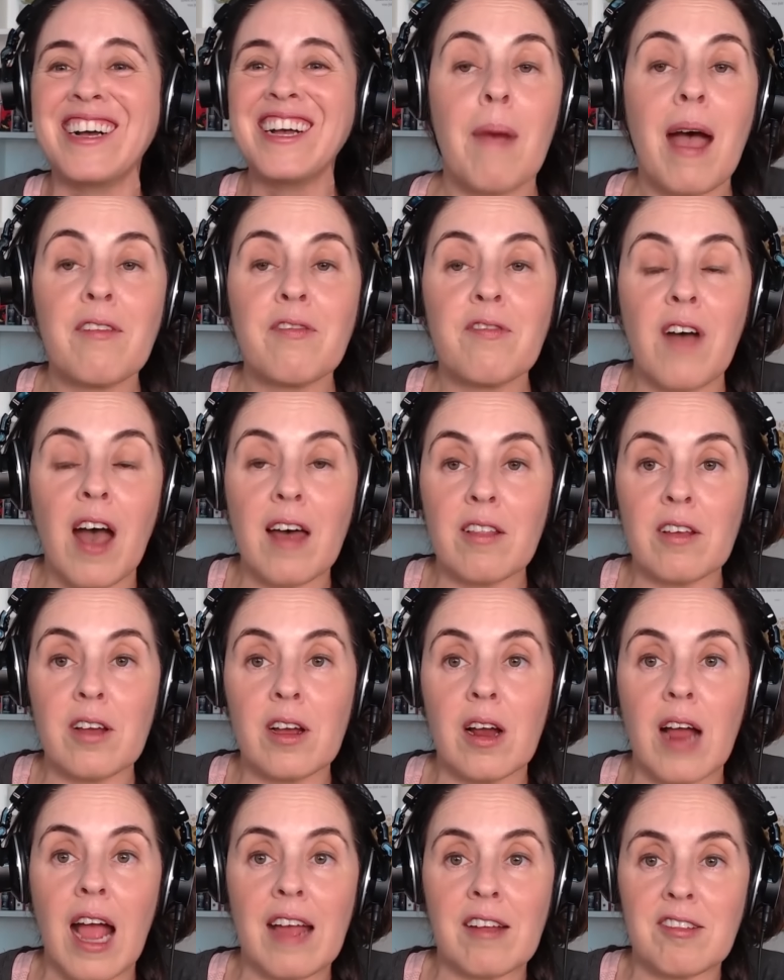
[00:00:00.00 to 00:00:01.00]
My
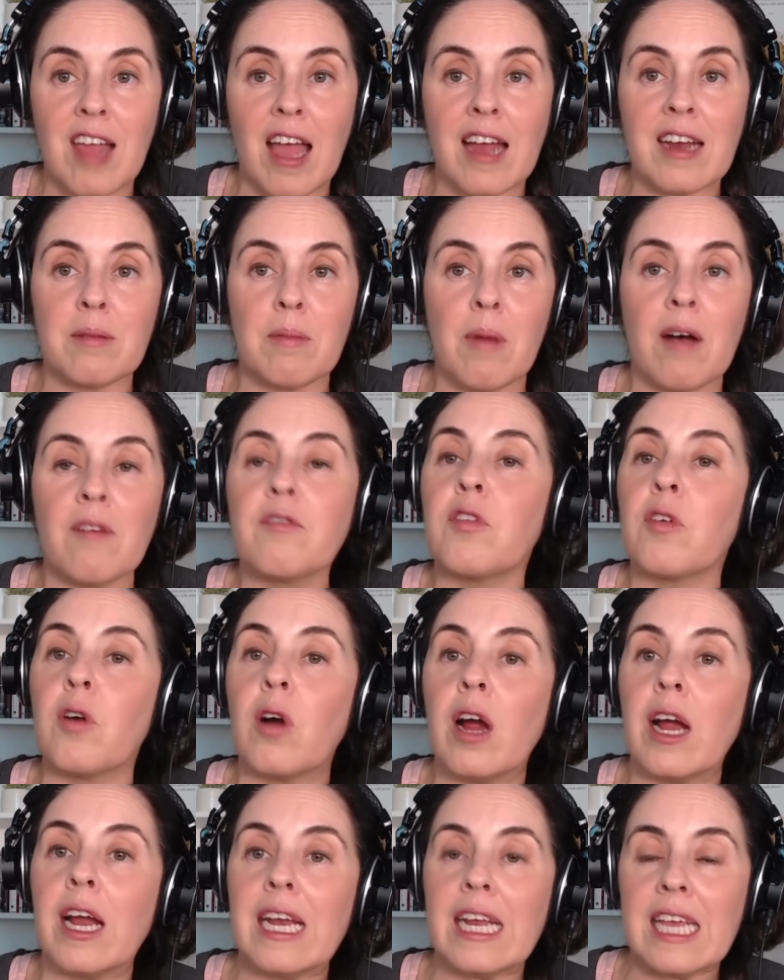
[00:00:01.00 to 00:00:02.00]
father, I signed him up
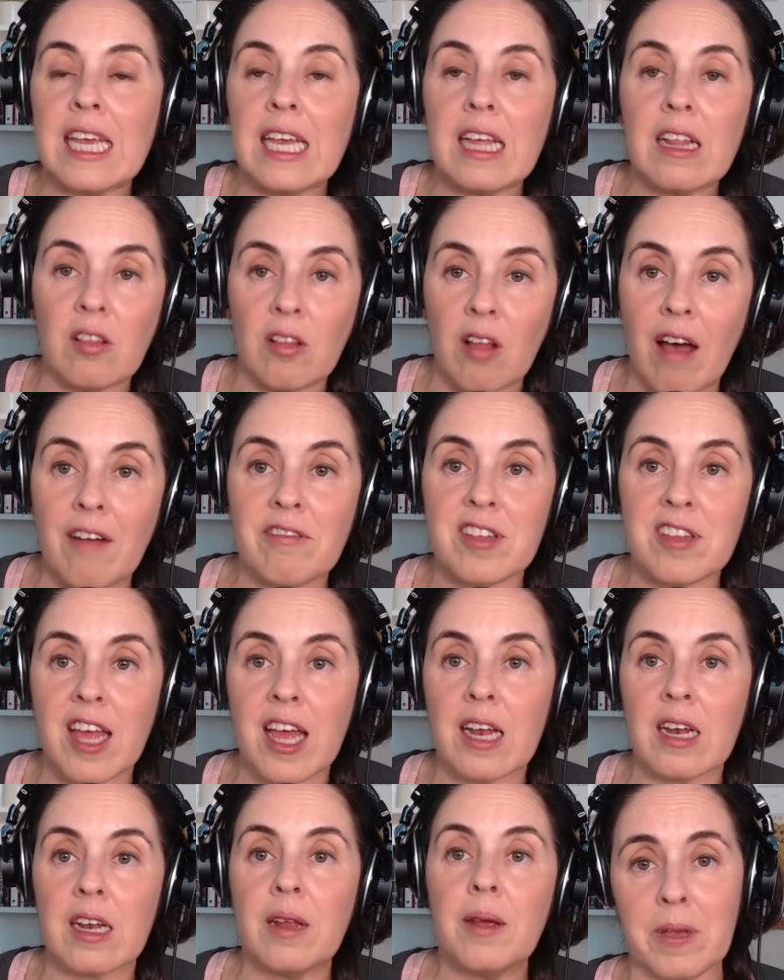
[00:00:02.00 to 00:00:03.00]
for it. He loves
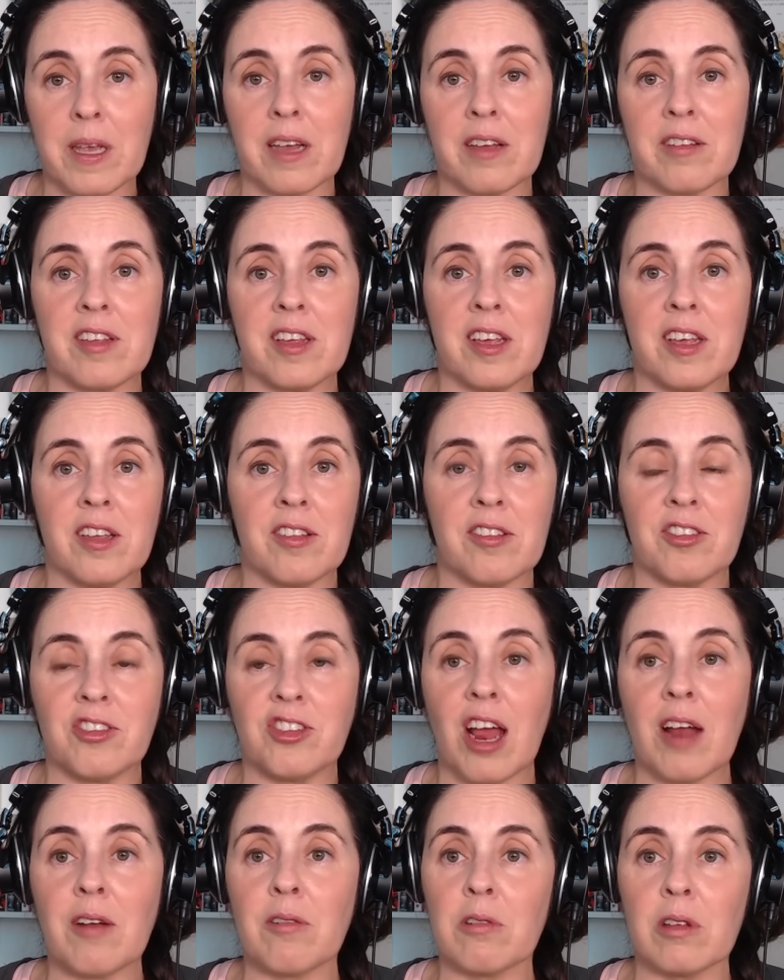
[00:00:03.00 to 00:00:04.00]
it because he's
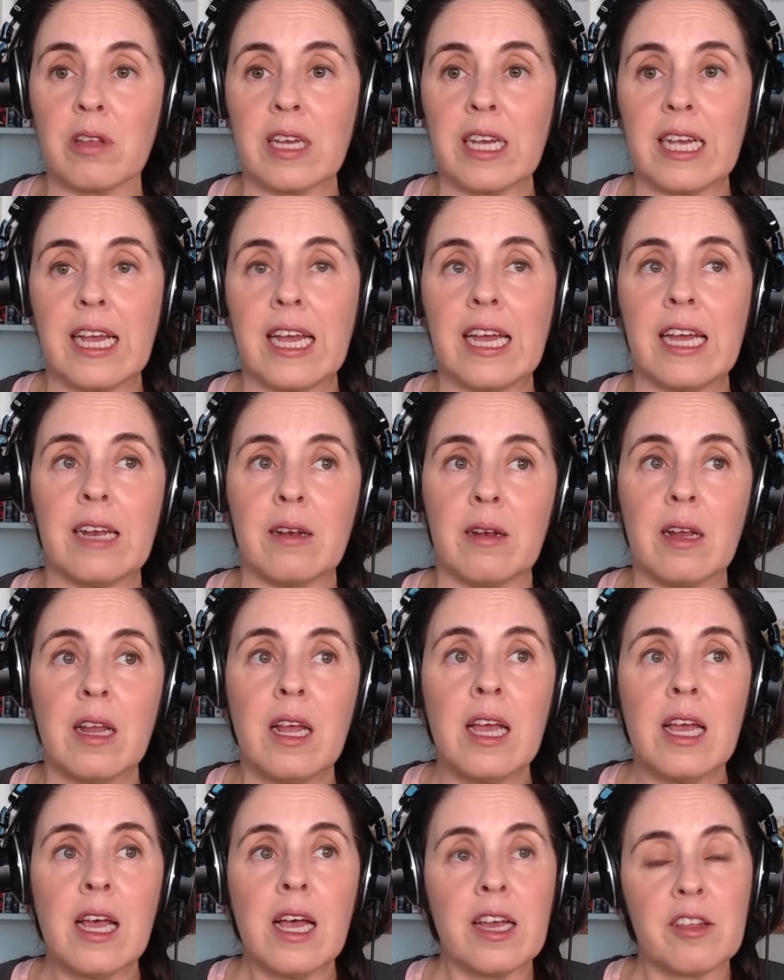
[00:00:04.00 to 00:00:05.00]
generally
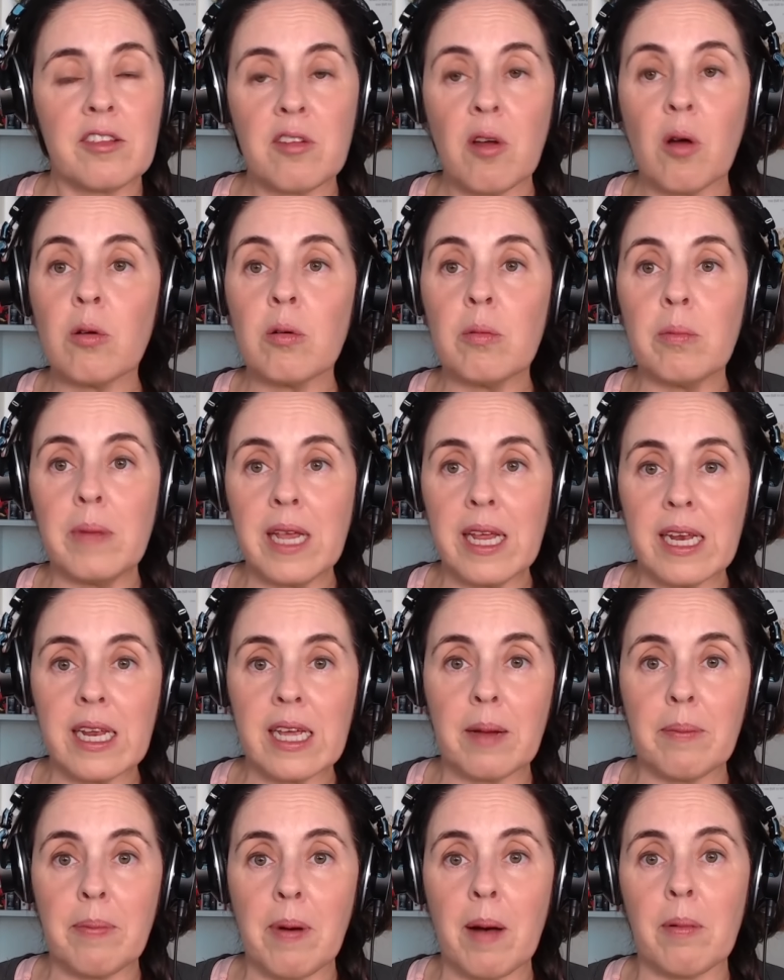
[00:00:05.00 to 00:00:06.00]
in his own
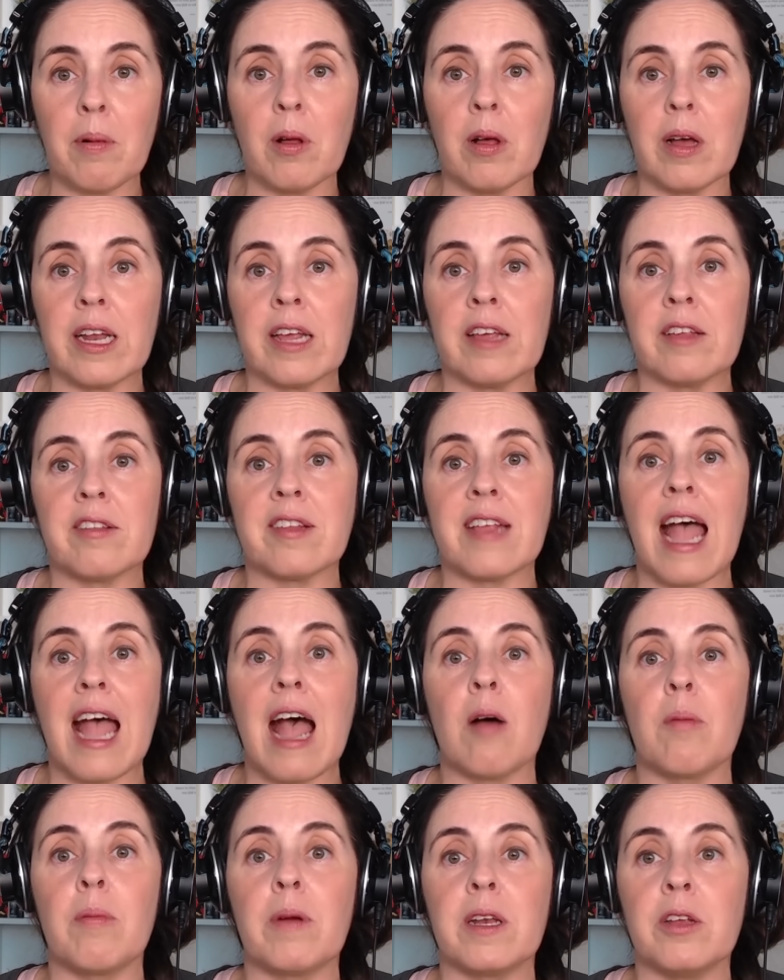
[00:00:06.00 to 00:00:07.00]
media bubble and has
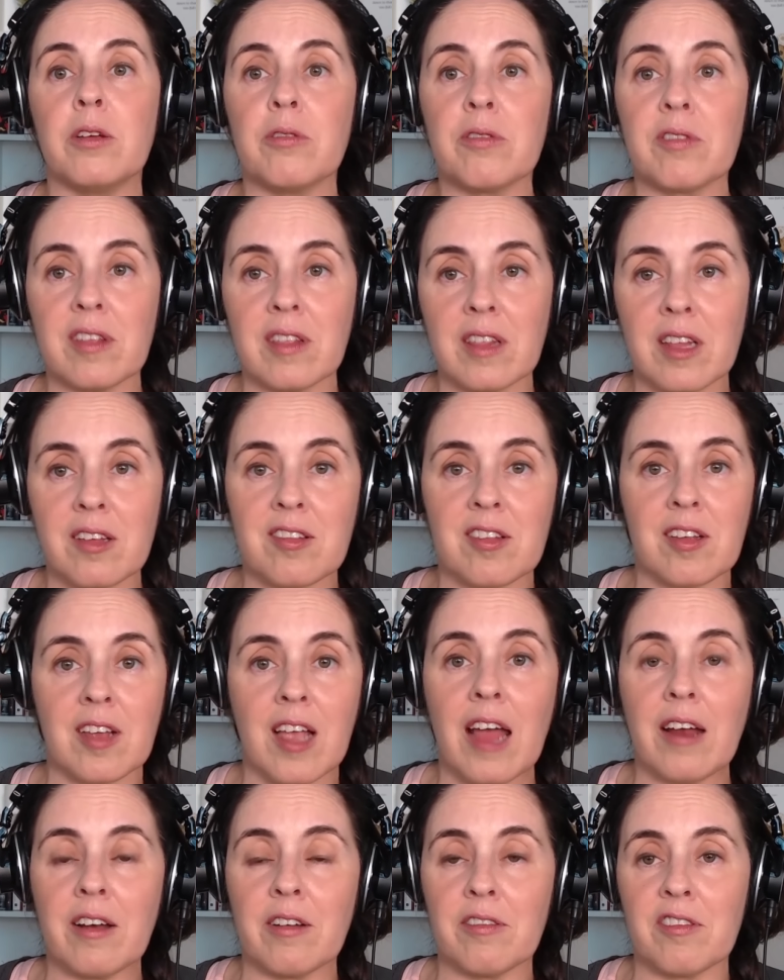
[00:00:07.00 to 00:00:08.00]
now been using this to
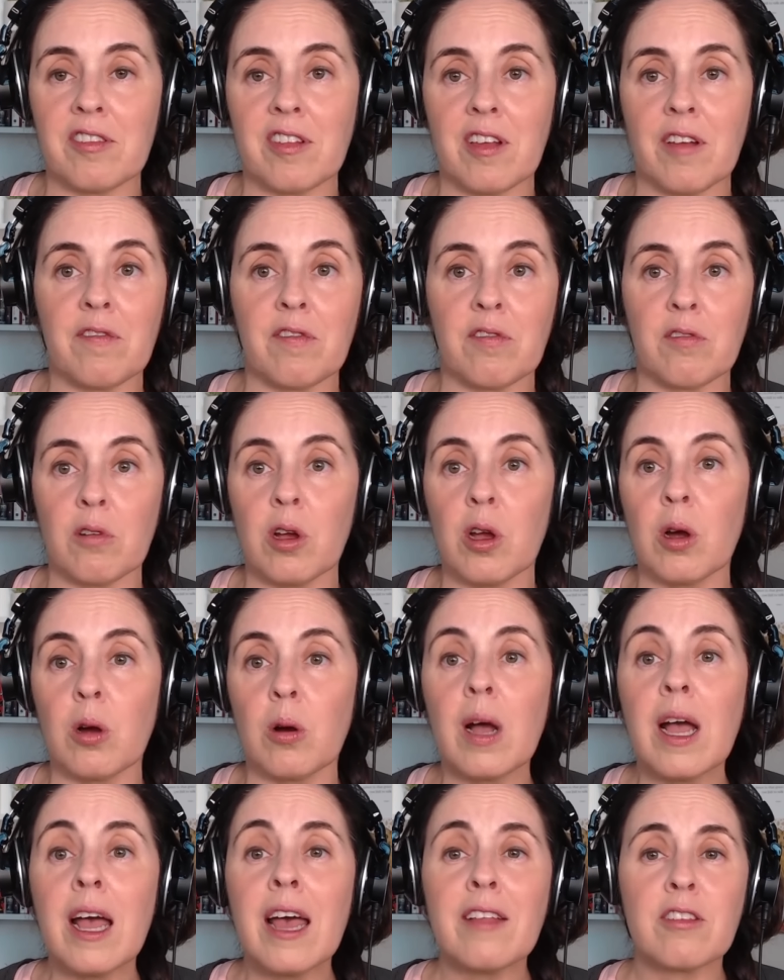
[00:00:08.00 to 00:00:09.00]
kind of sift
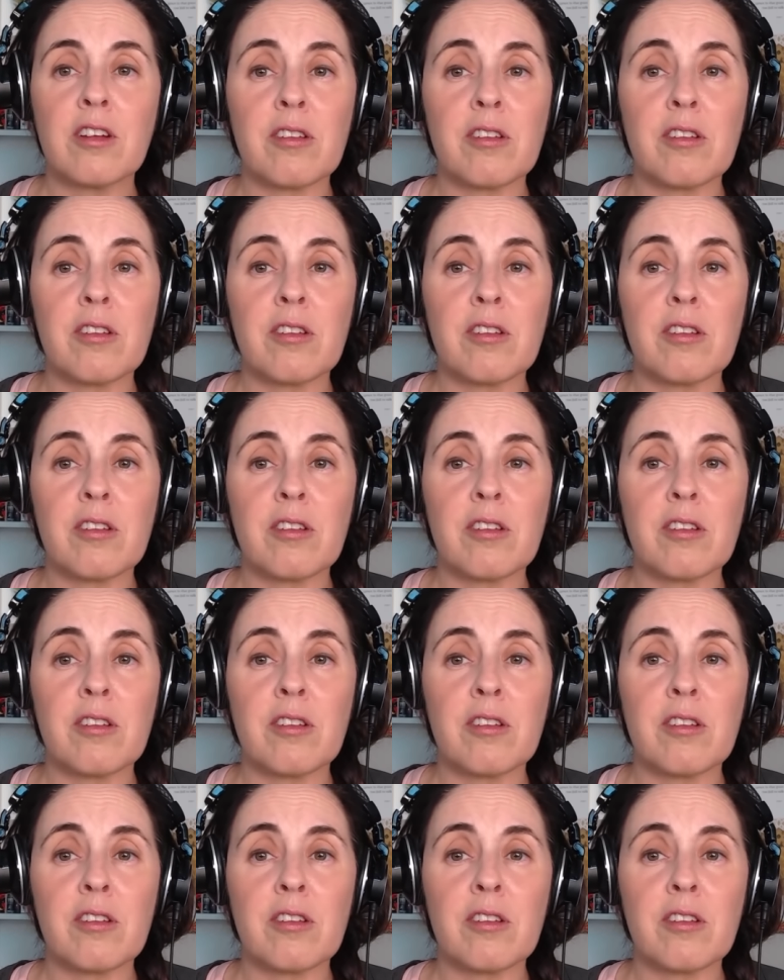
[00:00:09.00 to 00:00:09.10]
through.